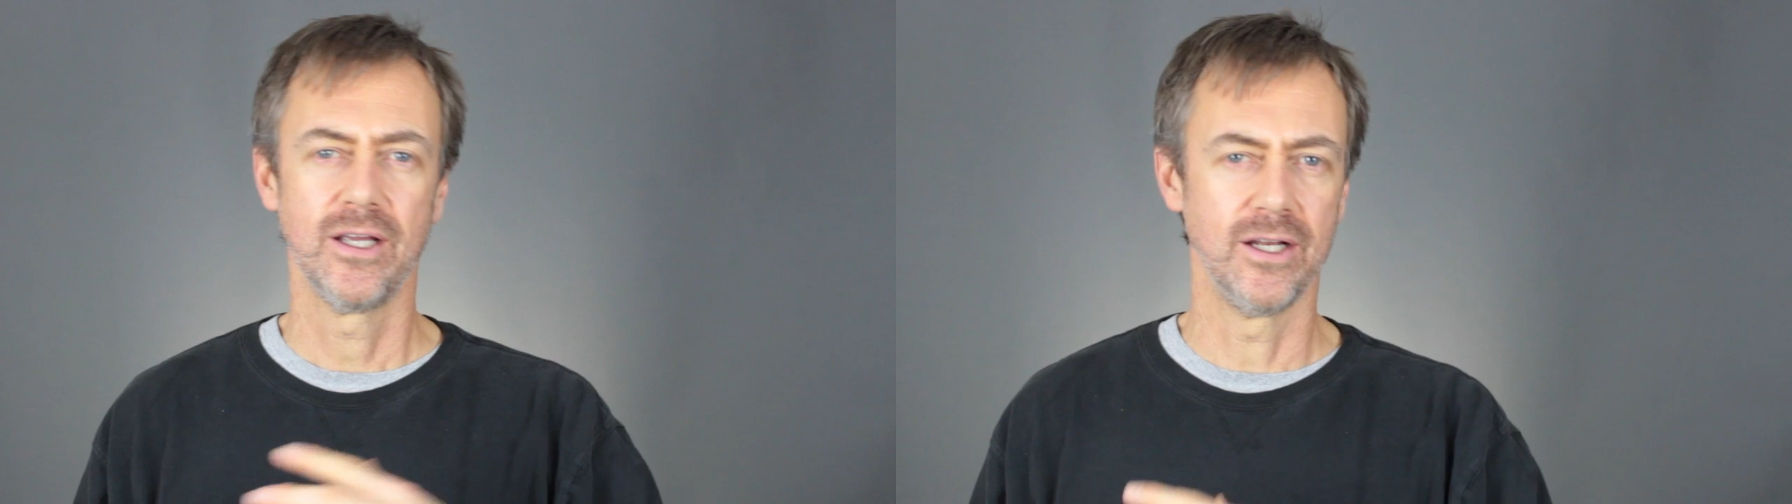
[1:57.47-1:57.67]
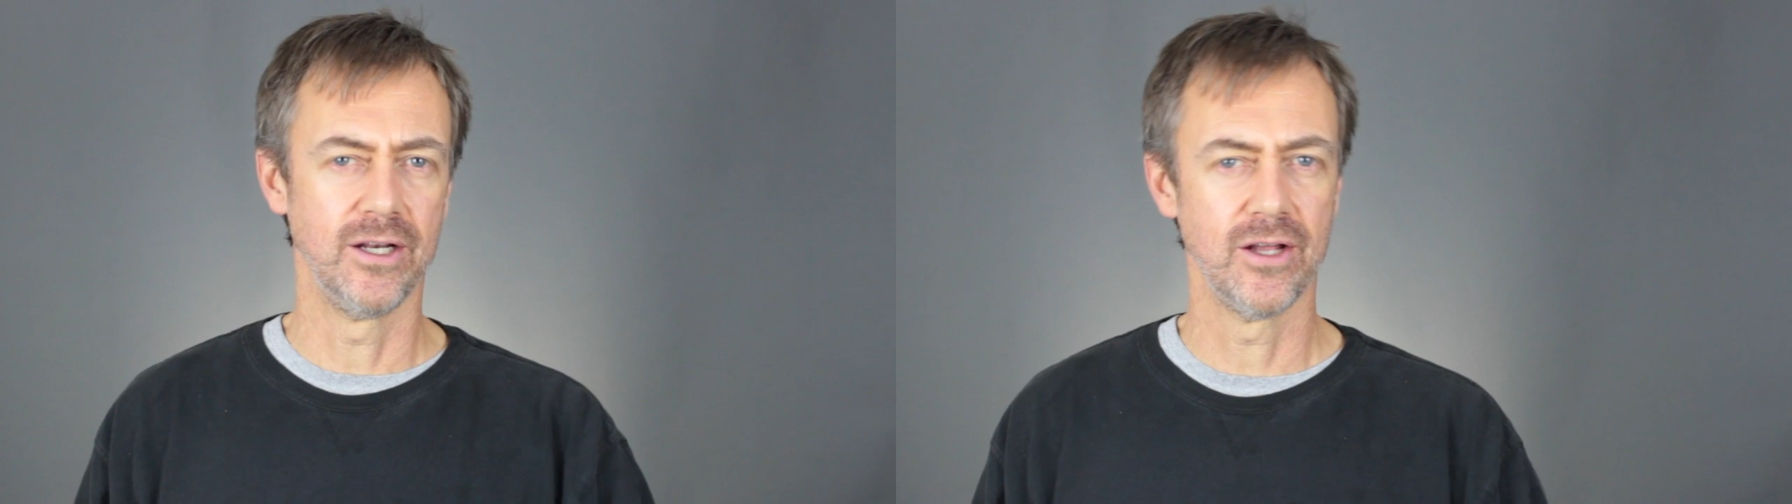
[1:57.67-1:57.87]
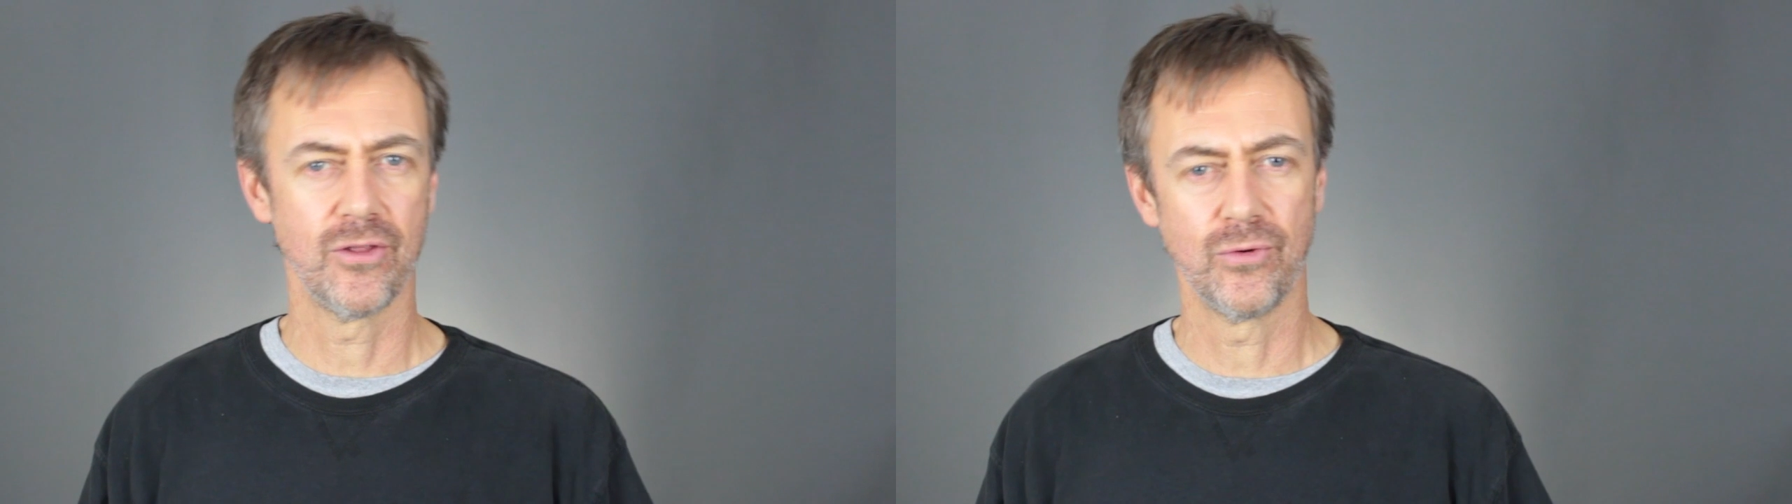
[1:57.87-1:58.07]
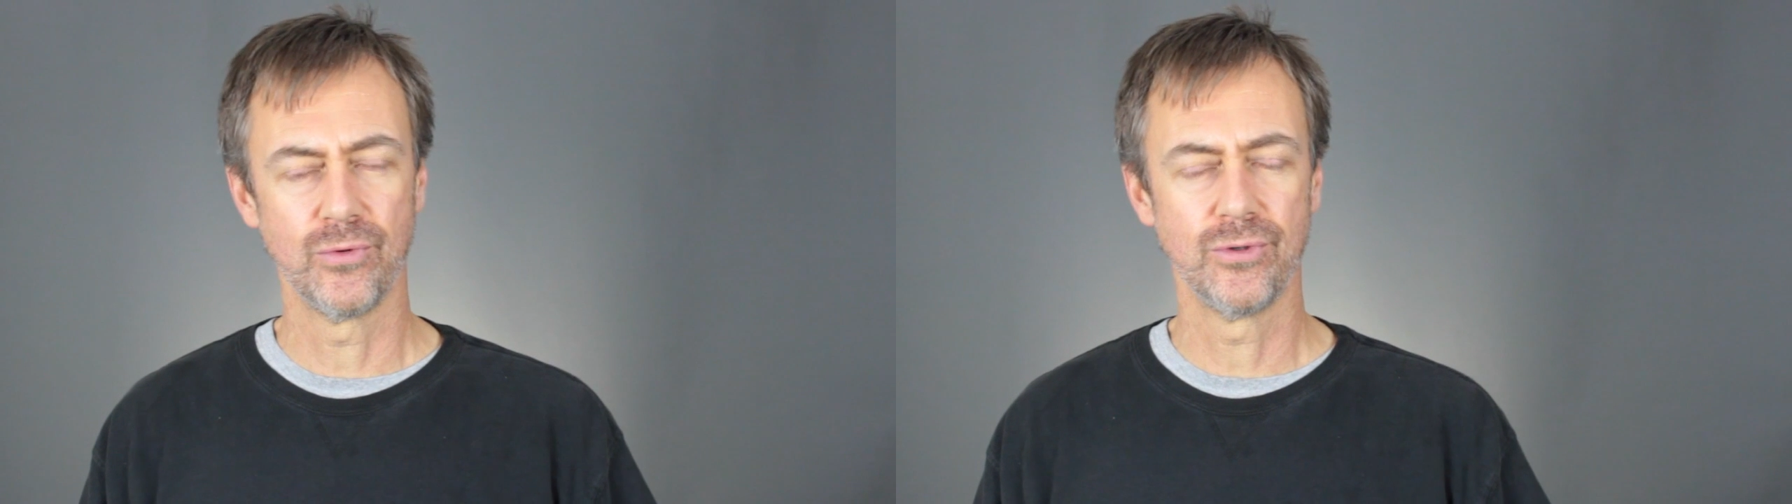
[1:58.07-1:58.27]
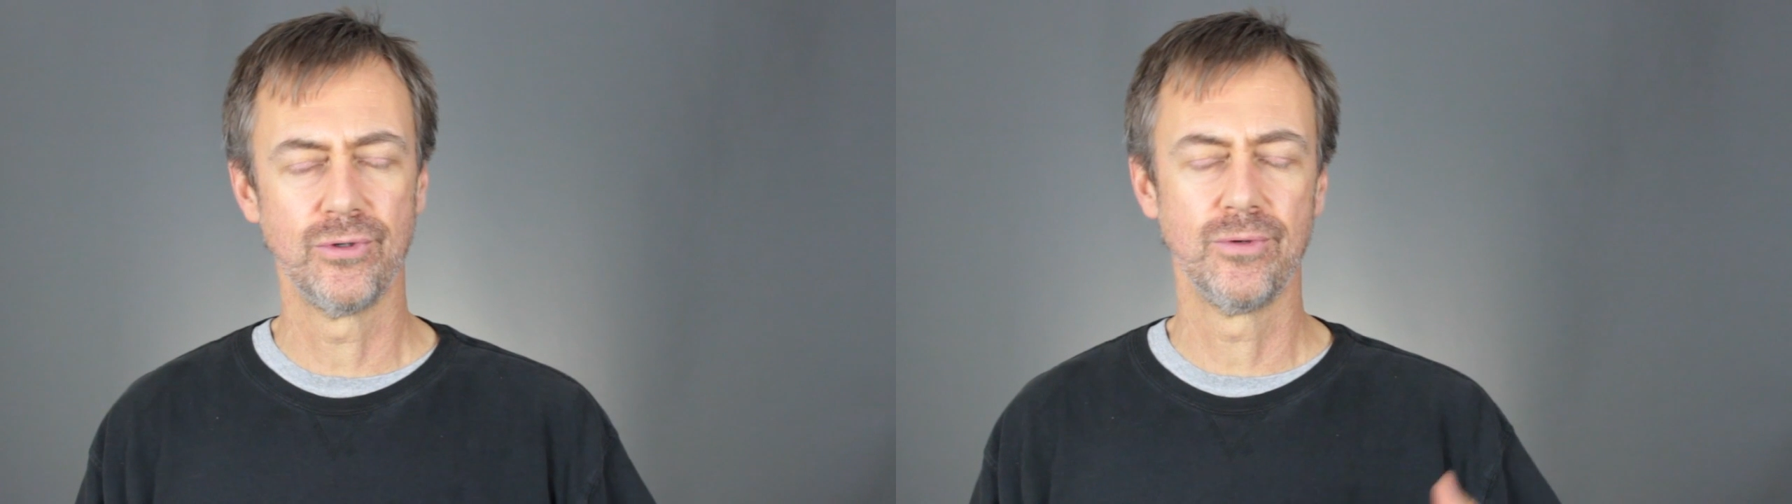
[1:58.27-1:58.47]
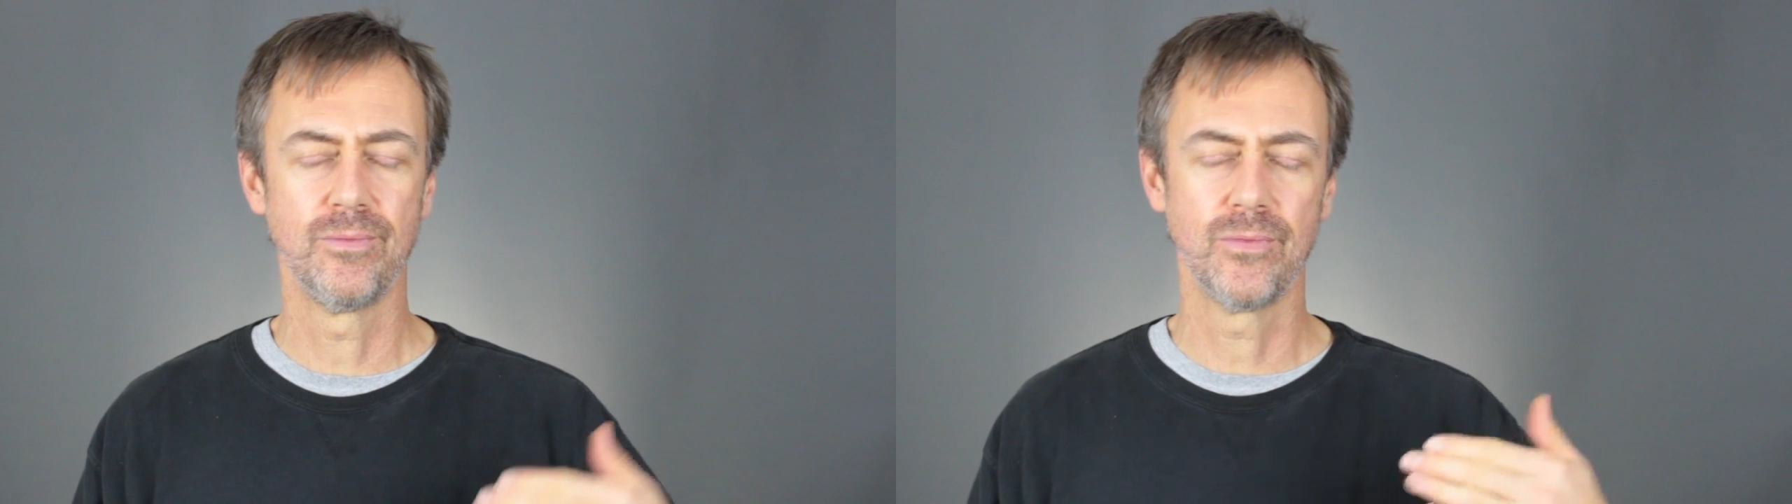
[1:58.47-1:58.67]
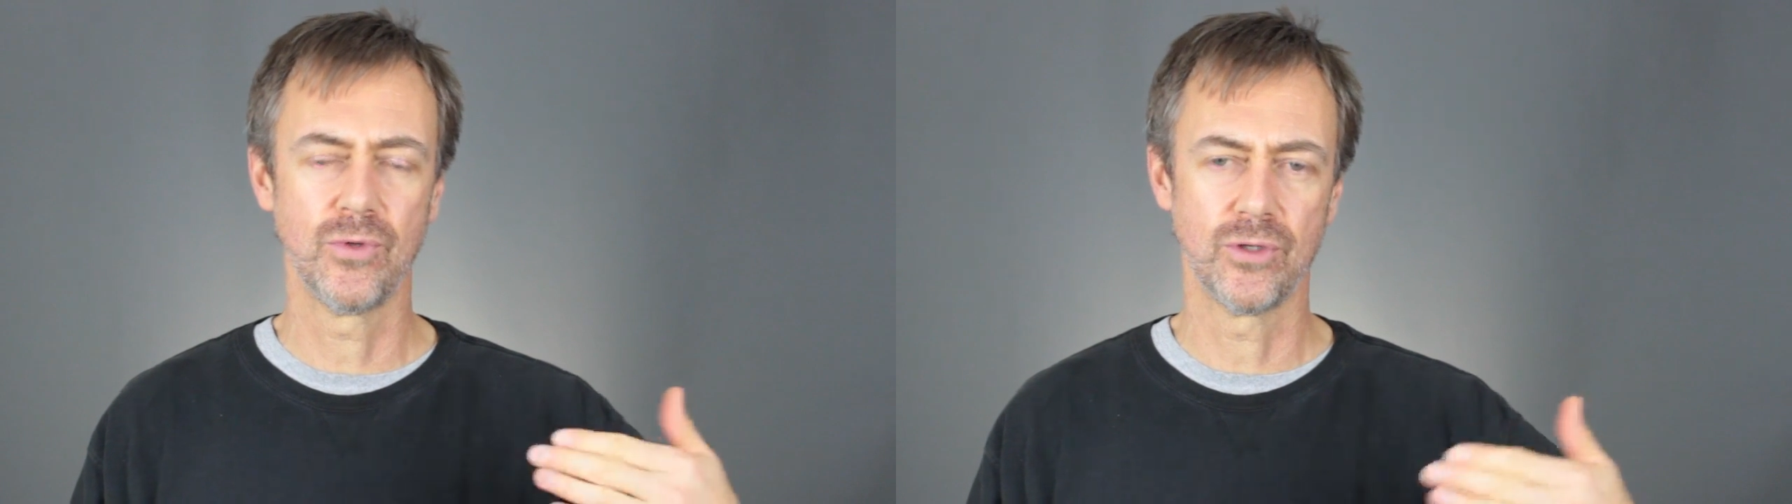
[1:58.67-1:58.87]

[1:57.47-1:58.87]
In another room,